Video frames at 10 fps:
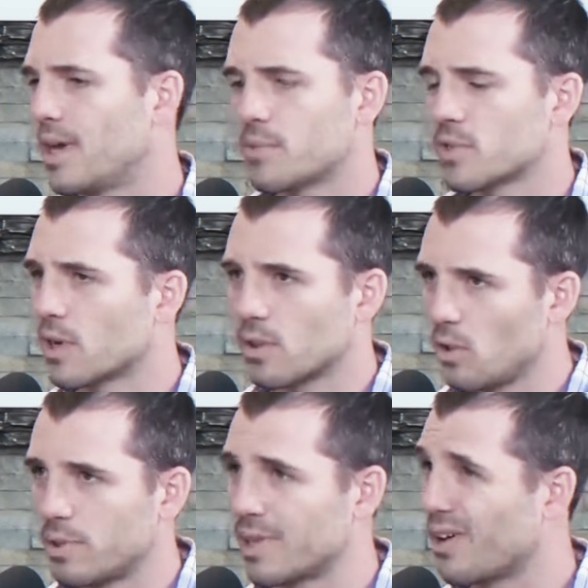I'm just going to
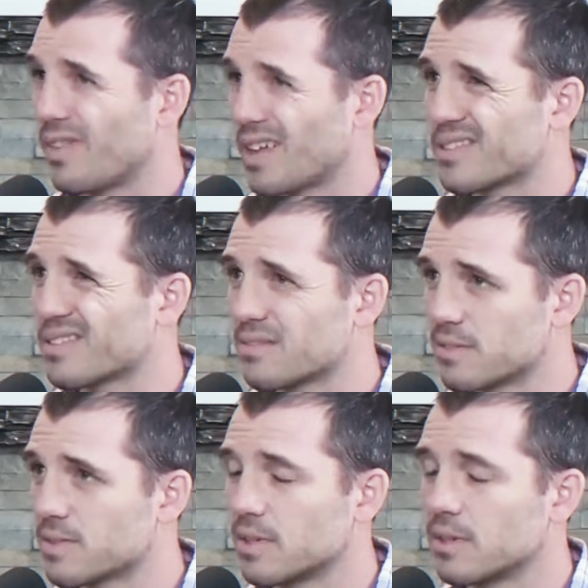globally call that
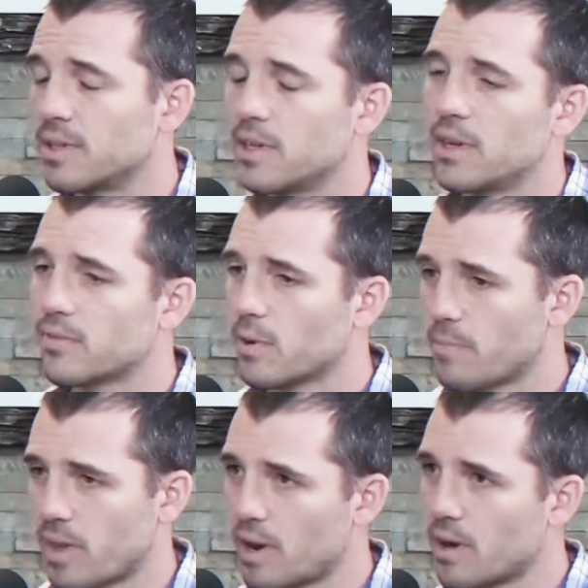skill.
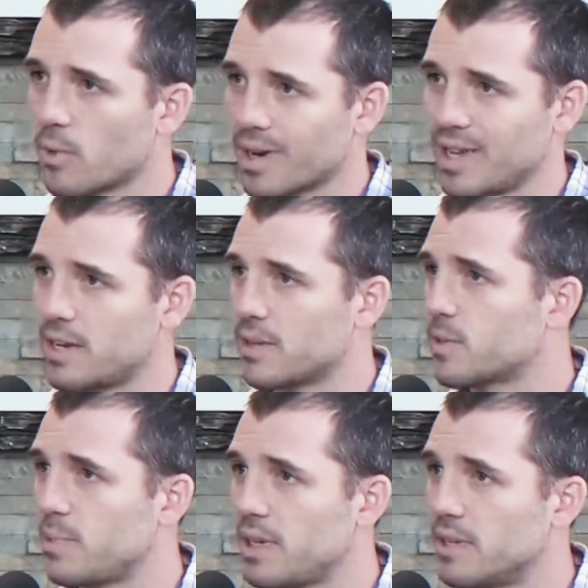From there, we're going to get into
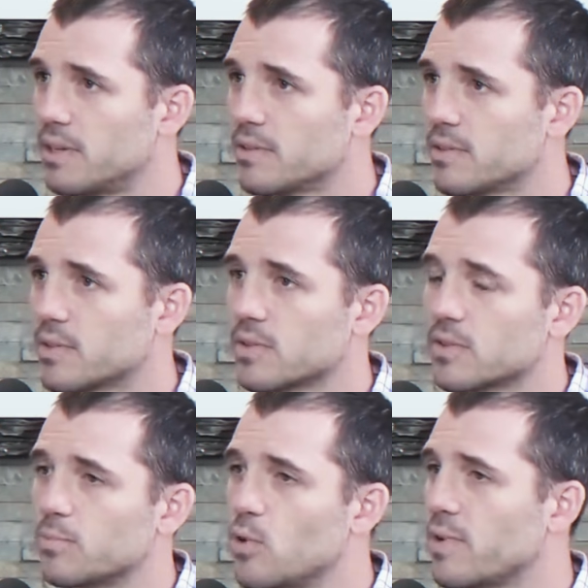speed. So this
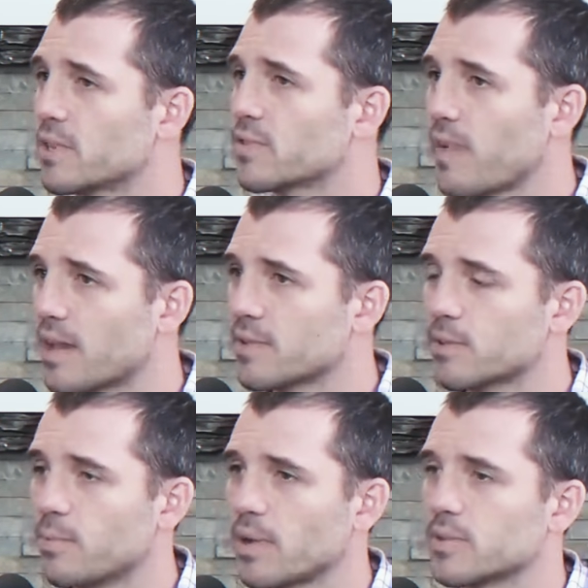is moving as fast
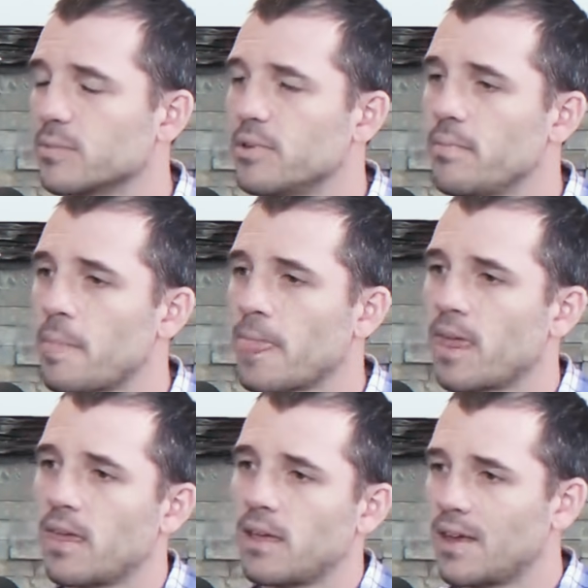as possible.
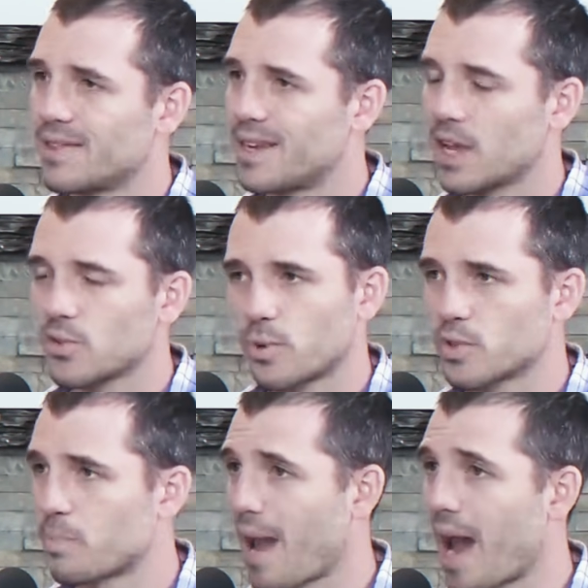The next one
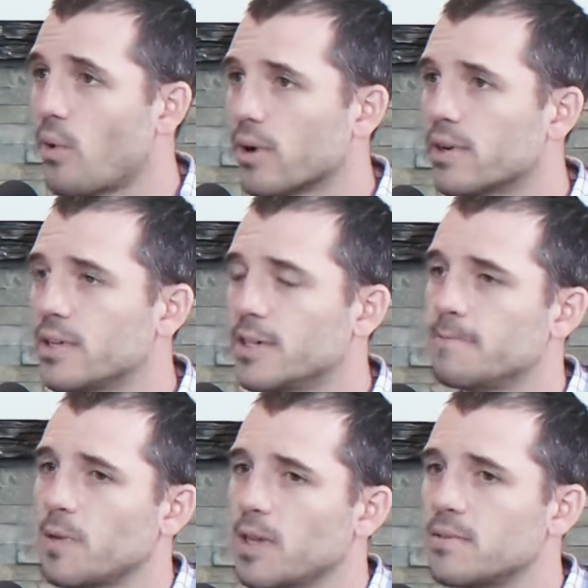is power.
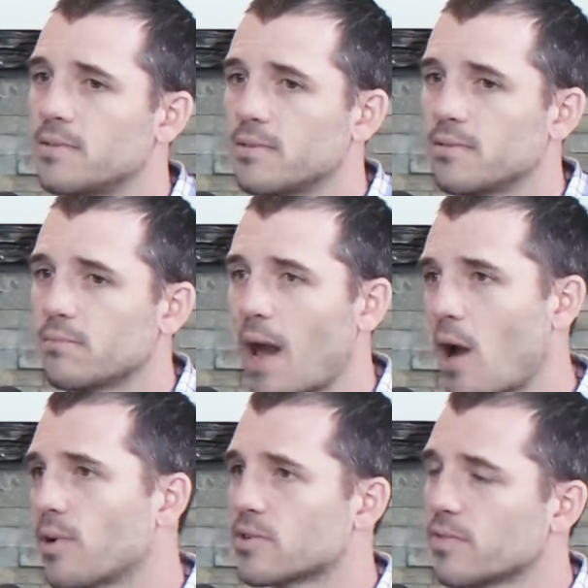And
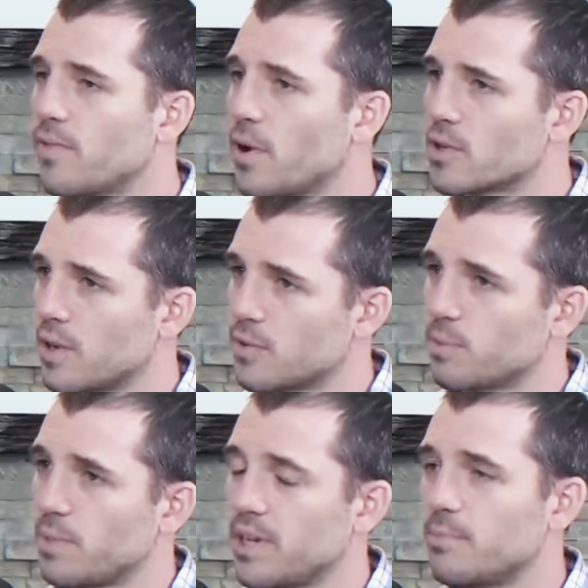power is a function of
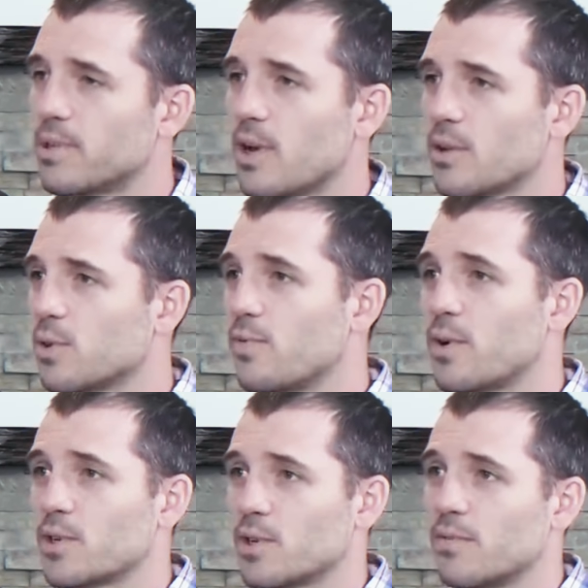speed, but it's also a
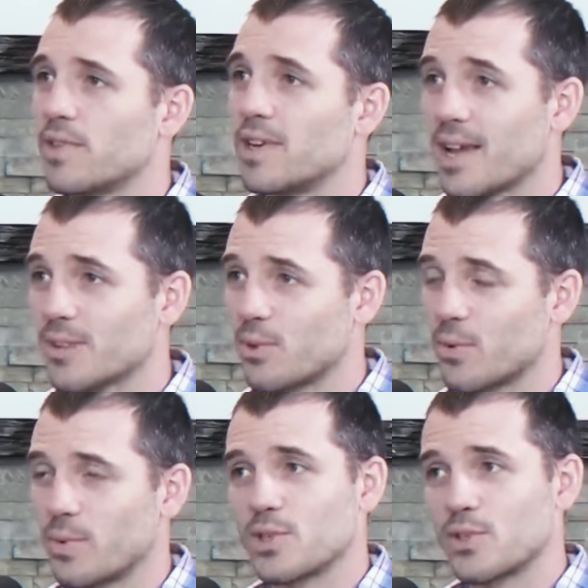function of the next
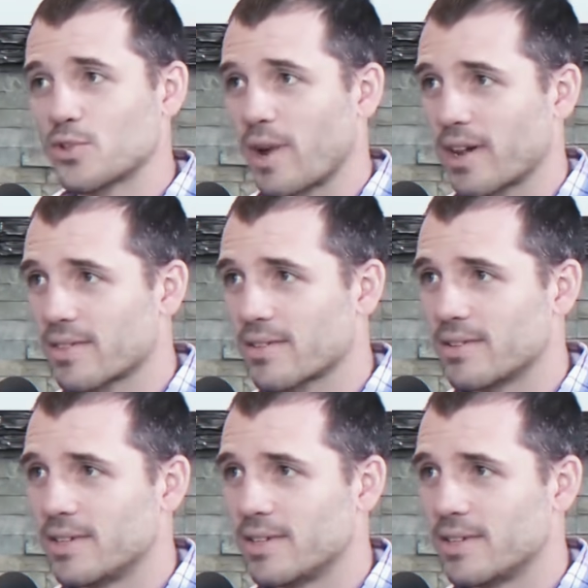one, which is strength.